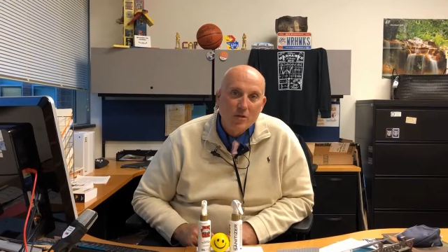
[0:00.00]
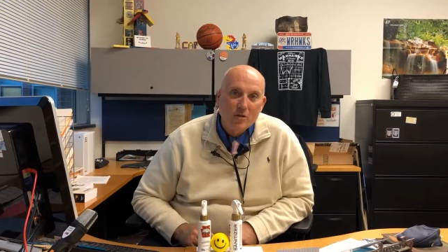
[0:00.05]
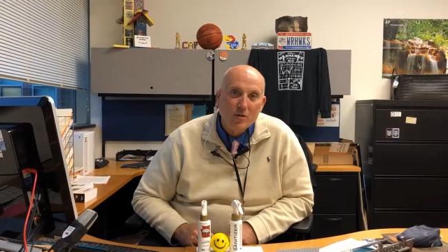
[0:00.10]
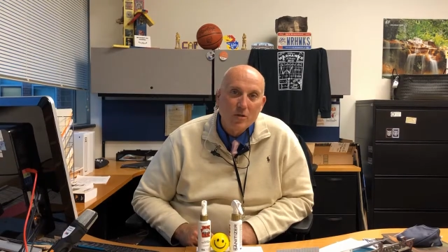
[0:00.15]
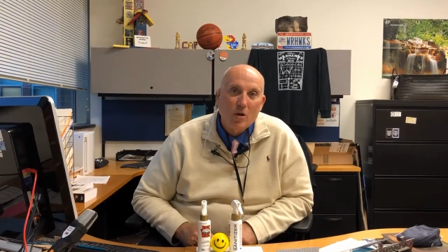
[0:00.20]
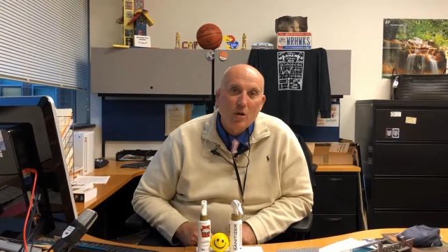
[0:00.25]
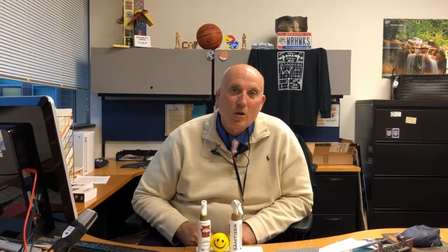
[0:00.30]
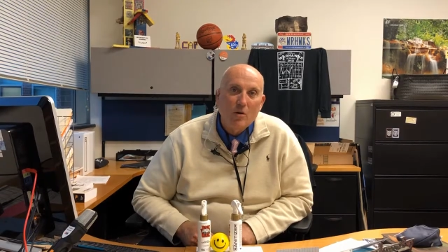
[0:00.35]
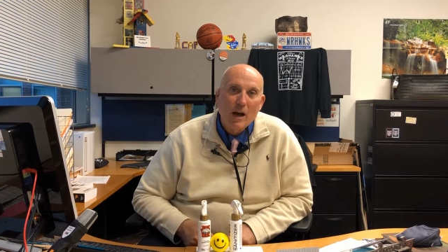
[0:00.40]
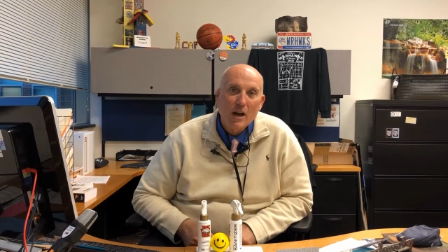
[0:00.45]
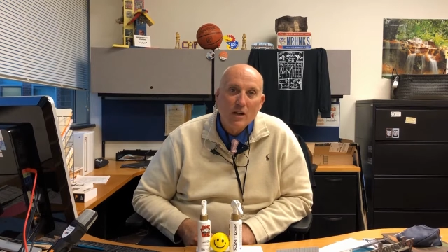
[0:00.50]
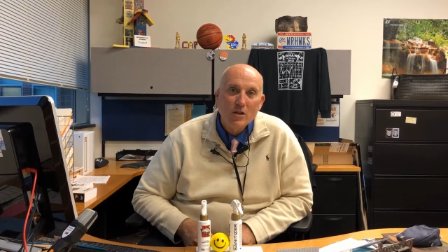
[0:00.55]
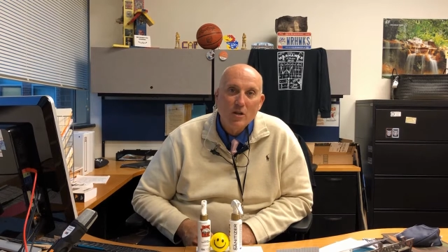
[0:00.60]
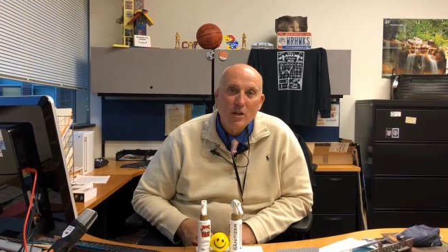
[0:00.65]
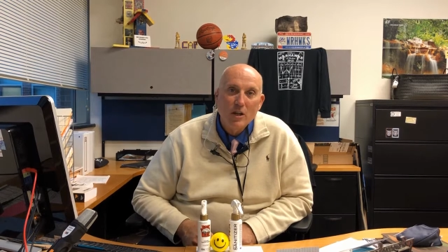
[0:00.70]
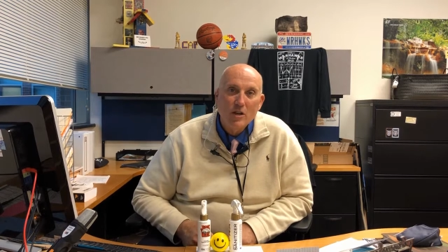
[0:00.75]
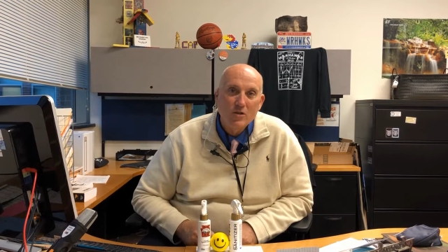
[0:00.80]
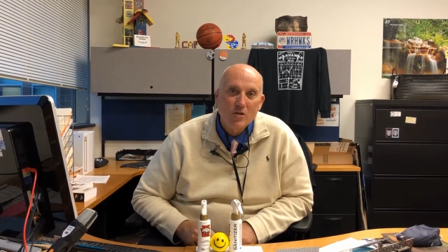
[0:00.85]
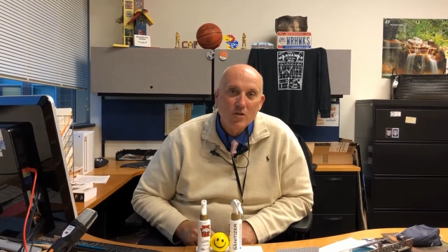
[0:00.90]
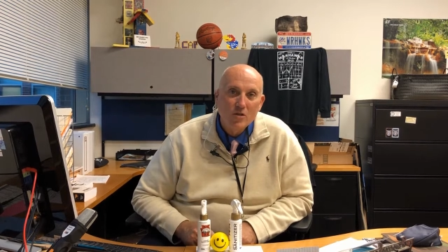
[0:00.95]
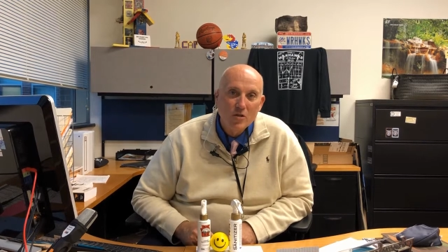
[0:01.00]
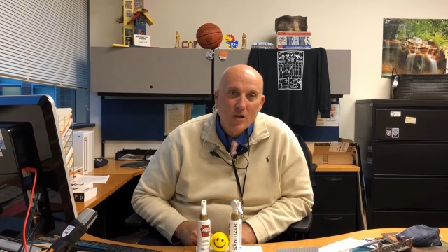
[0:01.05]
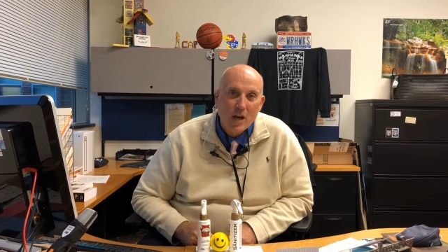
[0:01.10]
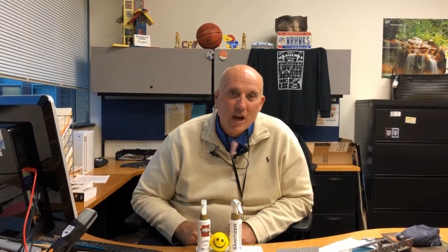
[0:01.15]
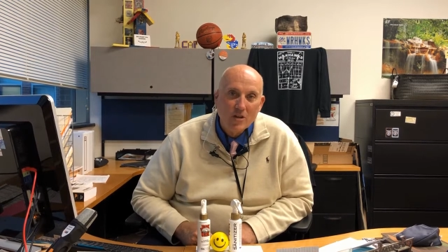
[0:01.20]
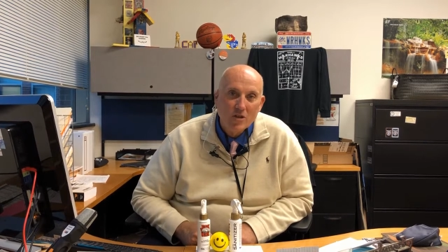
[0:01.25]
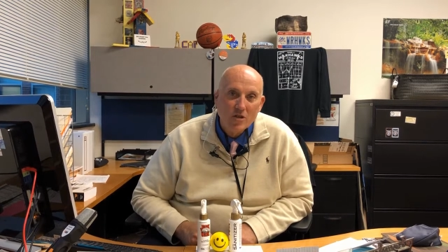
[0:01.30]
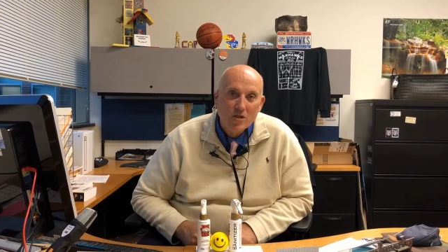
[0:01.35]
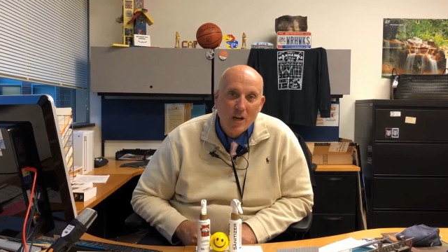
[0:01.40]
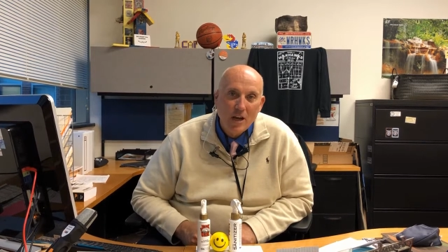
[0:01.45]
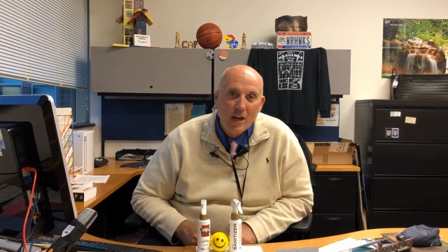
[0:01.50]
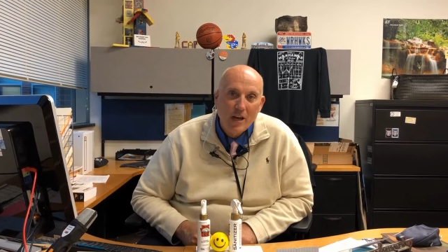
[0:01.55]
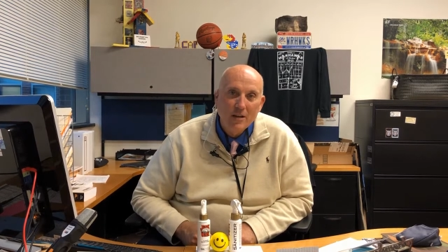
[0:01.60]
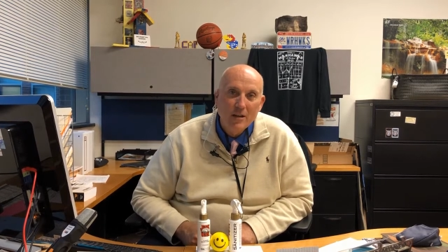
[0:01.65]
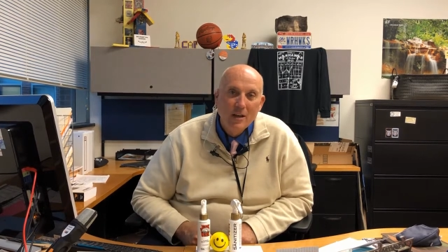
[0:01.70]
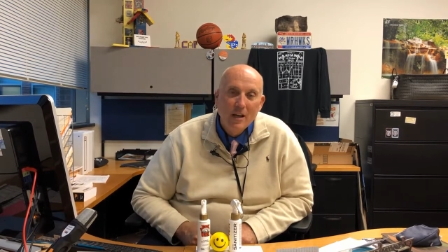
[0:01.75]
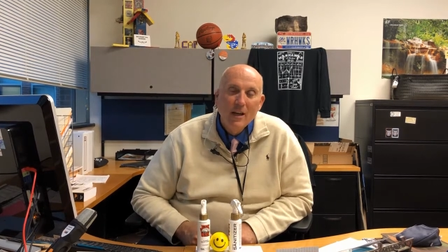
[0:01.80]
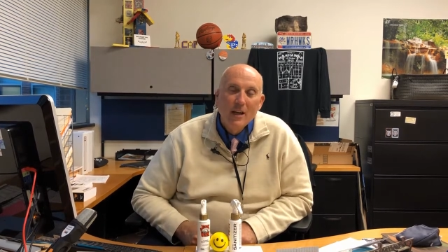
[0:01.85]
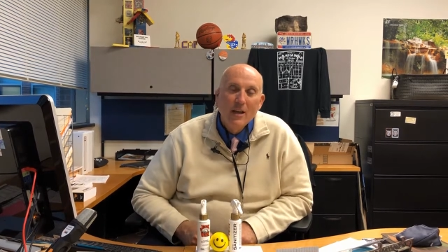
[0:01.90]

So congratulations, Josh Chan.